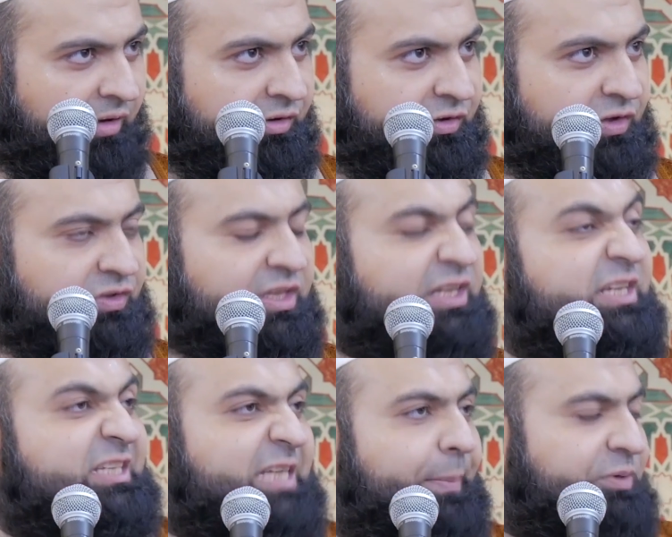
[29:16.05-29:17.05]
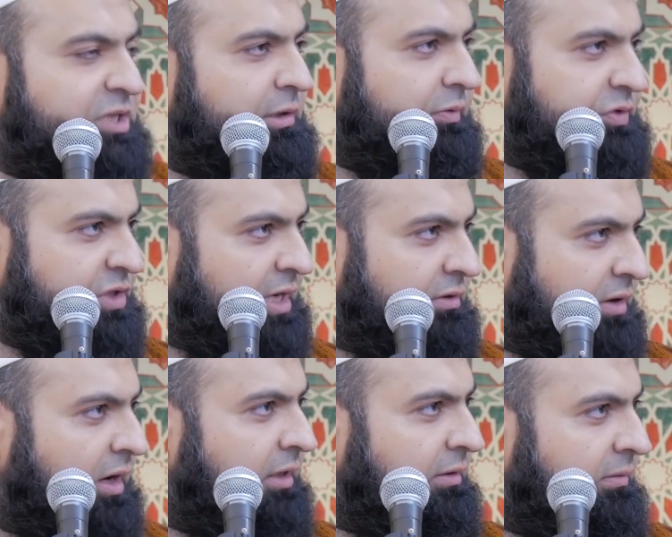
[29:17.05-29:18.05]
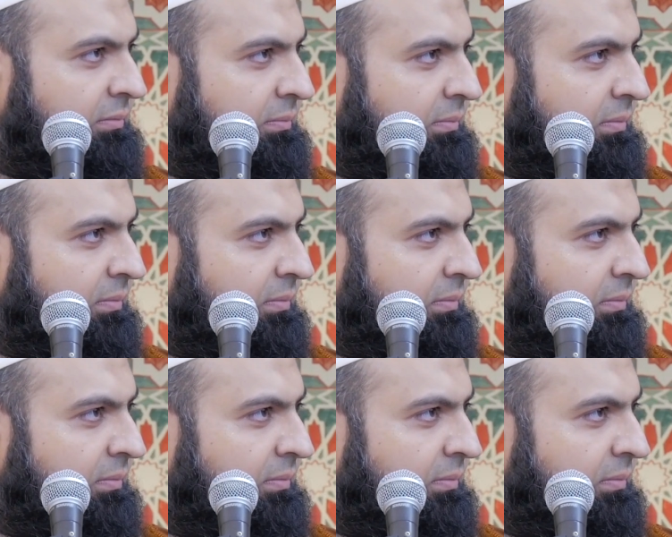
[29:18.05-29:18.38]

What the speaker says: This is the deception of shaitan.